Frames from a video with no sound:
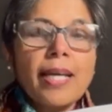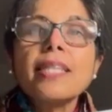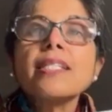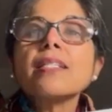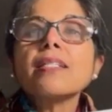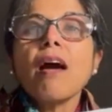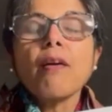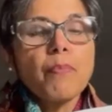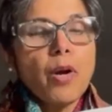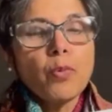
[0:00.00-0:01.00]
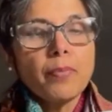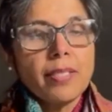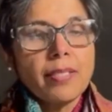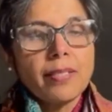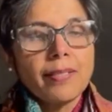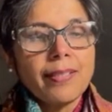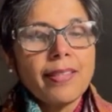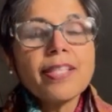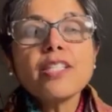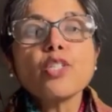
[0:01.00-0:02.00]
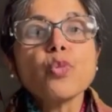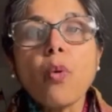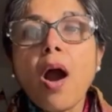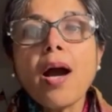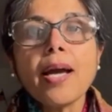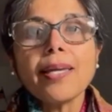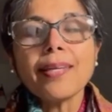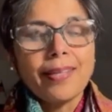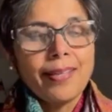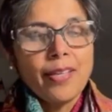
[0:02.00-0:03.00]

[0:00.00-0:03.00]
This is our moment. This is why.